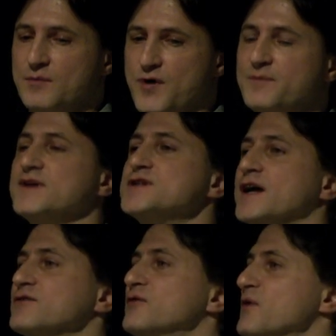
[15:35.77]
prompt
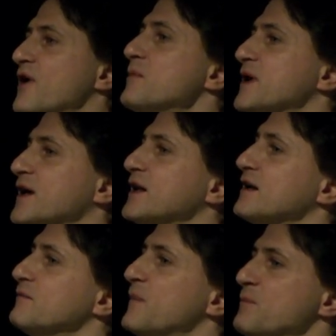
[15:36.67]
injection from the very
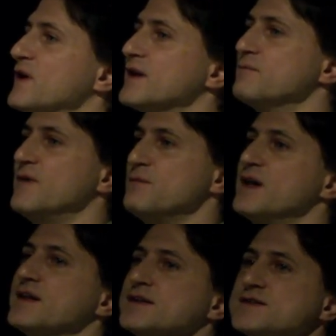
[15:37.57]
beginning when
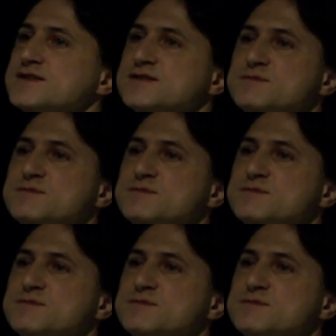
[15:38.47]
building this system.